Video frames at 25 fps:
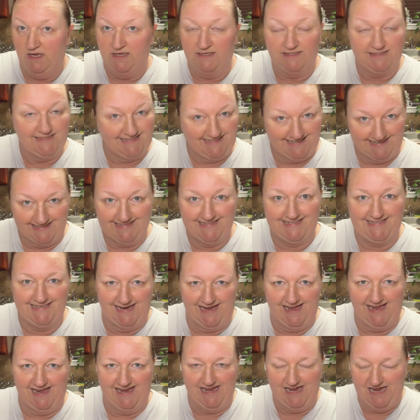
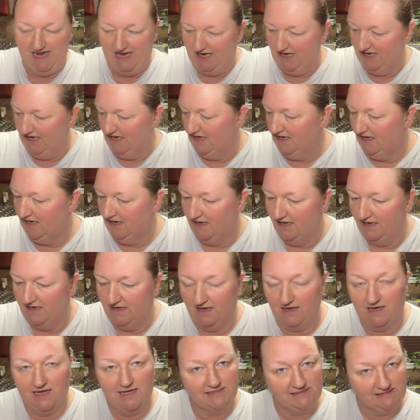today.
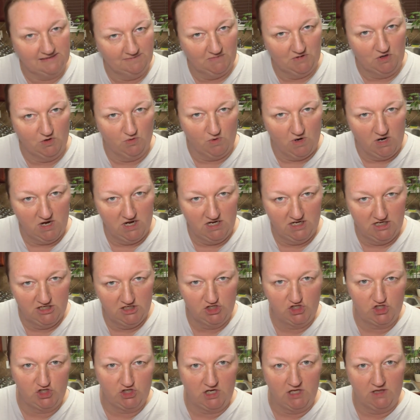I got some
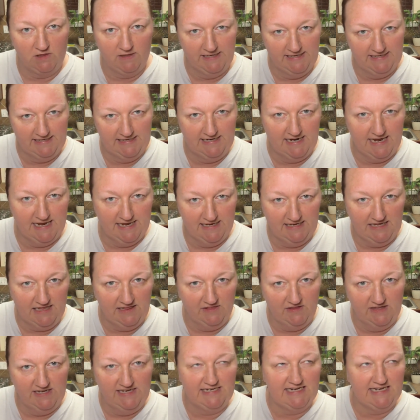garage
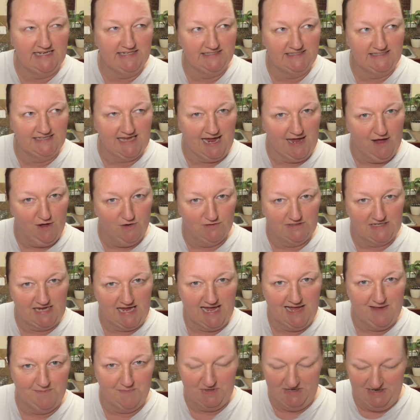cleanings out
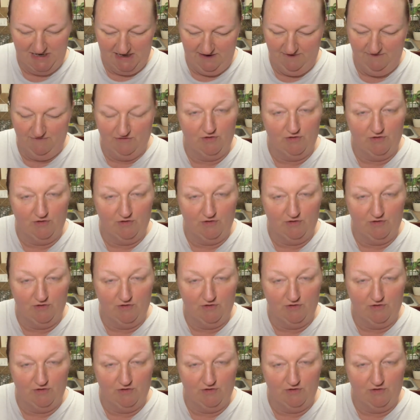happening for